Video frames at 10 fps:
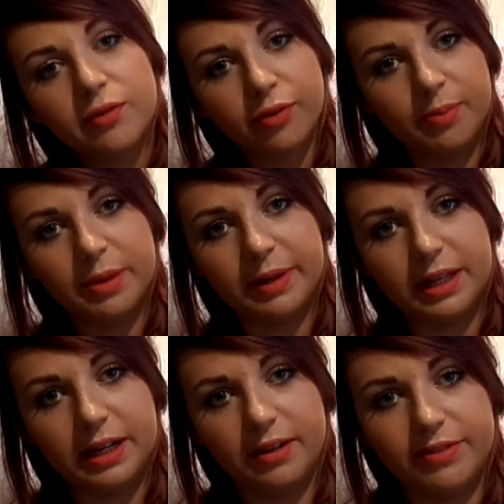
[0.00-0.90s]
from the
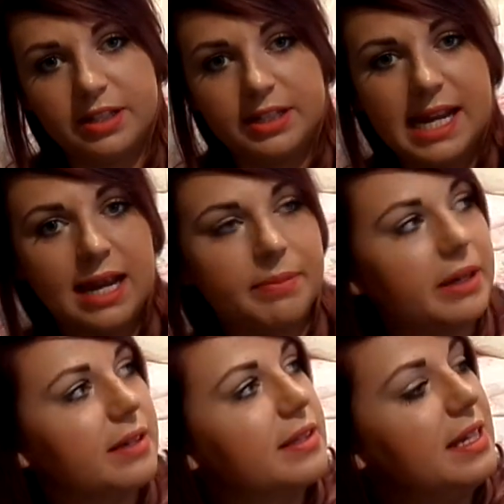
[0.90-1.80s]
beginning of this year,
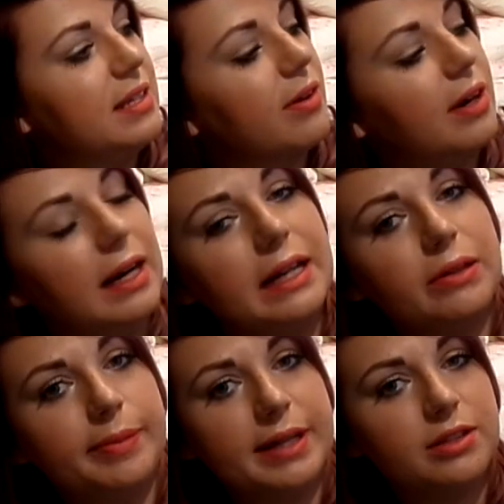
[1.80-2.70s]
because these are a little
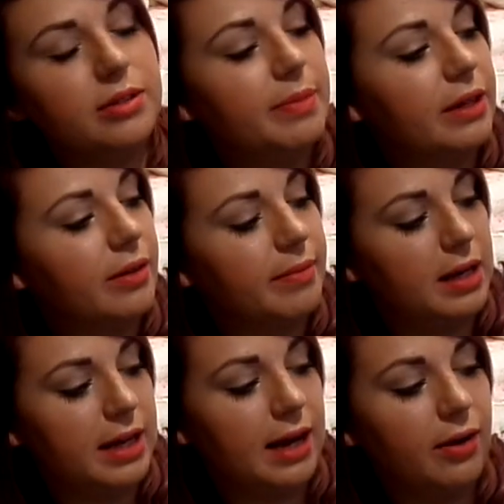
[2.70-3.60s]
bit too big on me
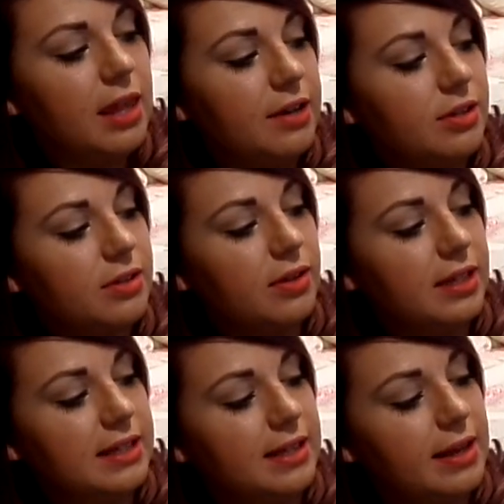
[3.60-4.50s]
now. They've just got
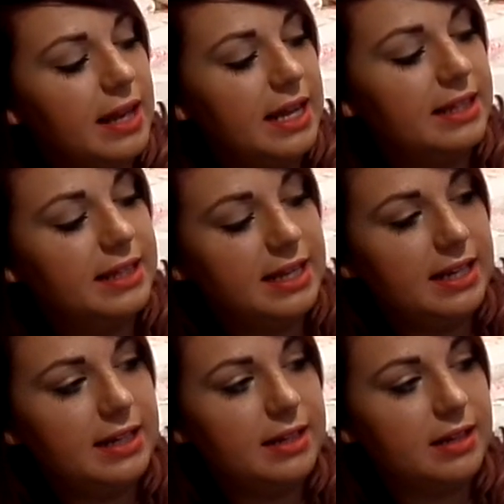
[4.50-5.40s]
this lacy
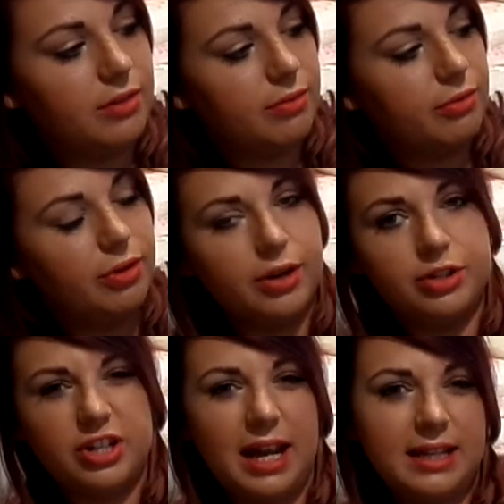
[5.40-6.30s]

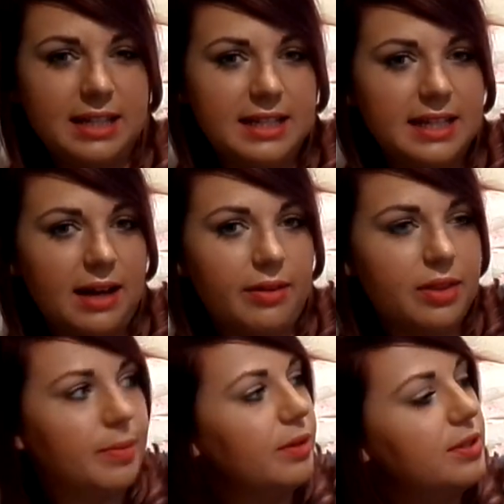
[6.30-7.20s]
crochet detail at the
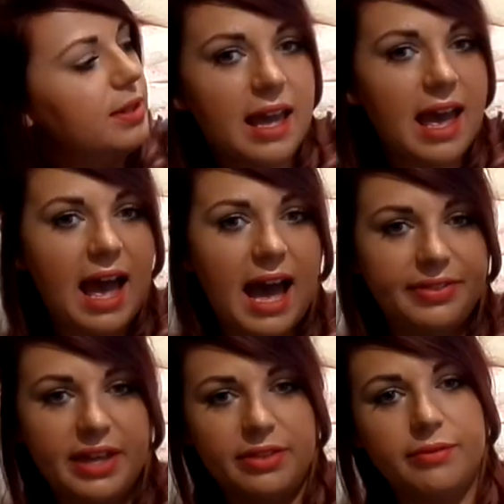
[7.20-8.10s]
bottom and
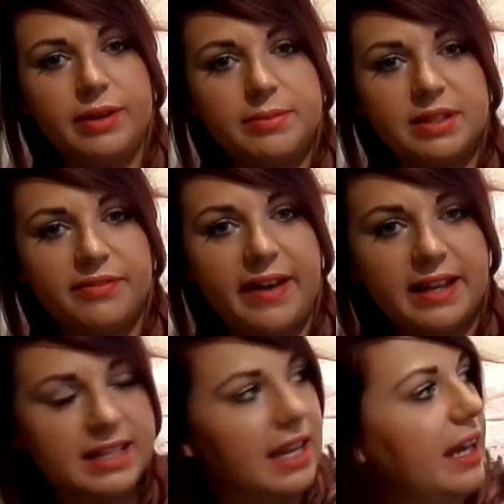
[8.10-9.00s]
then the ripped effect
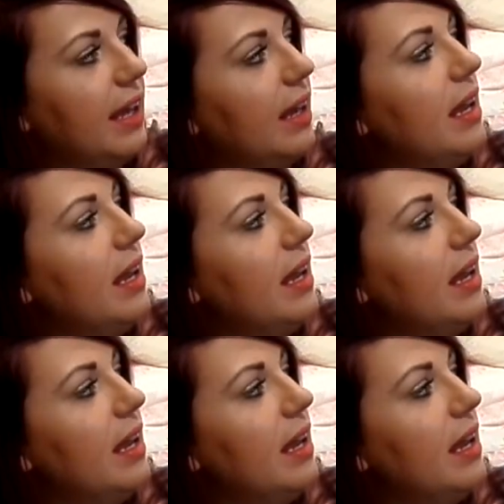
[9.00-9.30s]
here.